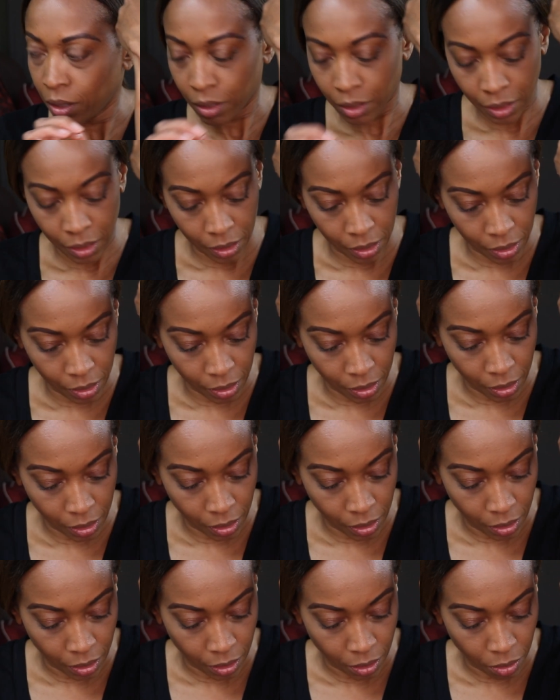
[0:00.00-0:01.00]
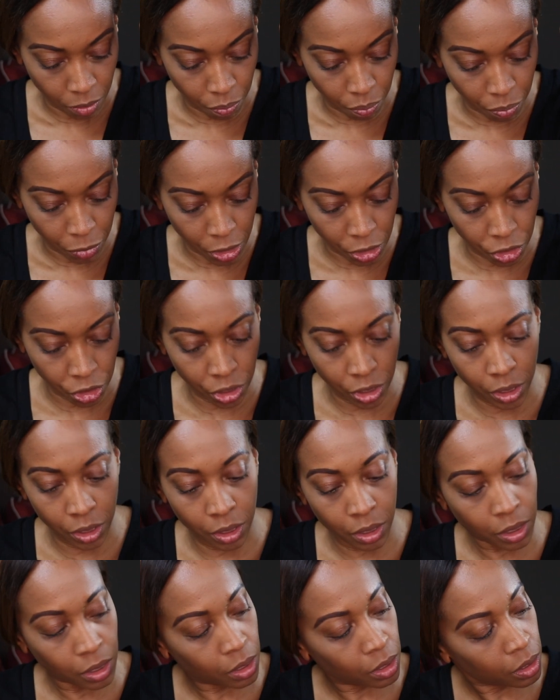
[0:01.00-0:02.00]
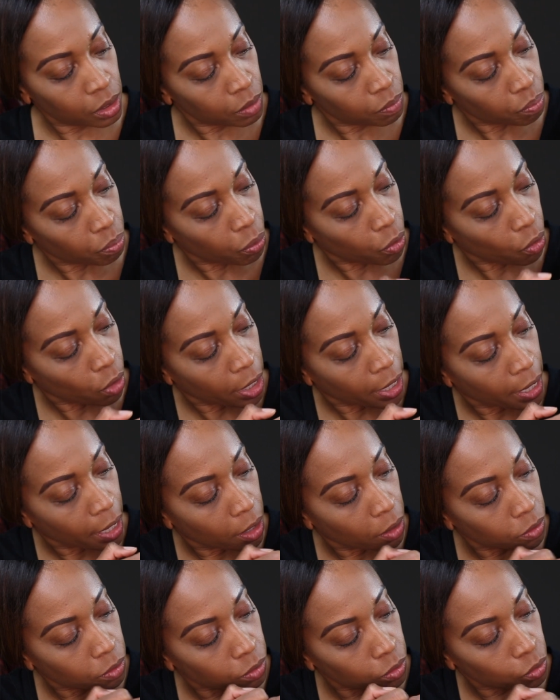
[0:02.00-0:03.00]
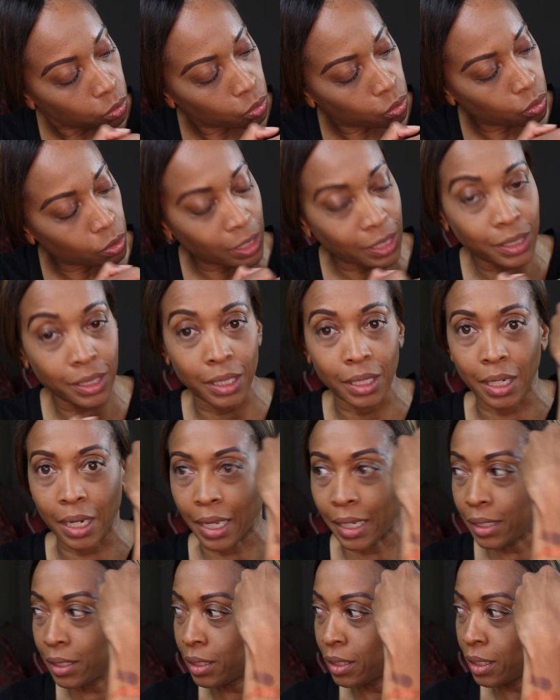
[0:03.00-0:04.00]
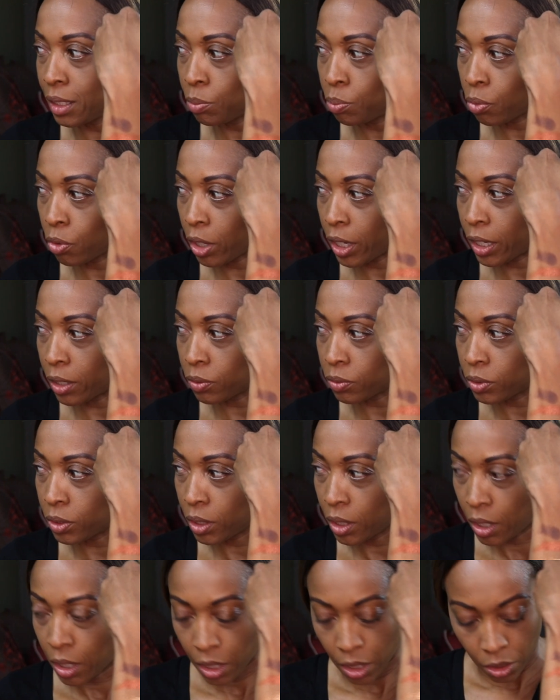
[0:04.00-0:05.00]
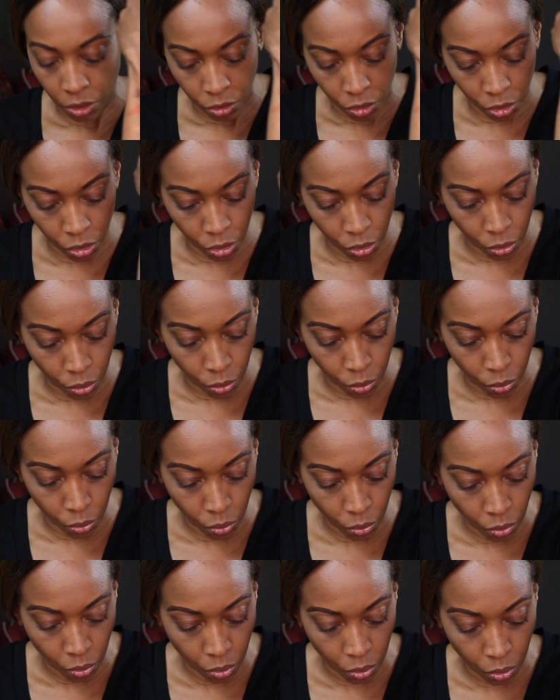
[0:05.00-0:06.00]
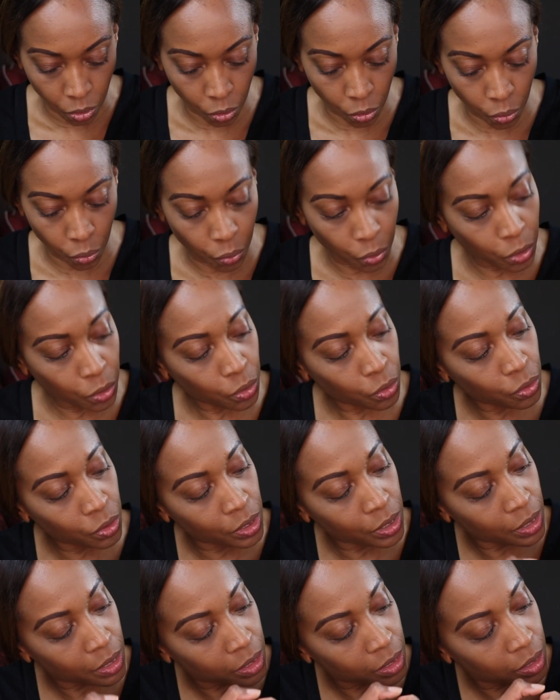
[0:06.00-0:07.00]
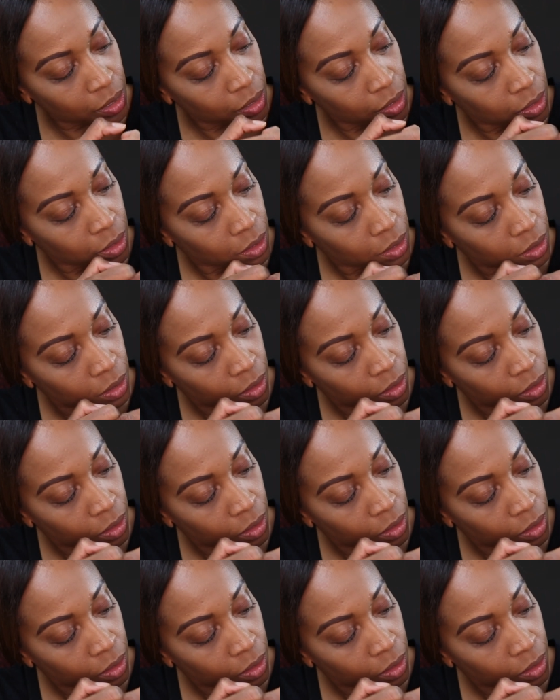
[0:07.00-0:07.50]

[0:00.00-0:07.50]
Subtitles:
Let's see. Mission is brown. Ooh, that's a nice deep brown. 2. Cruisin',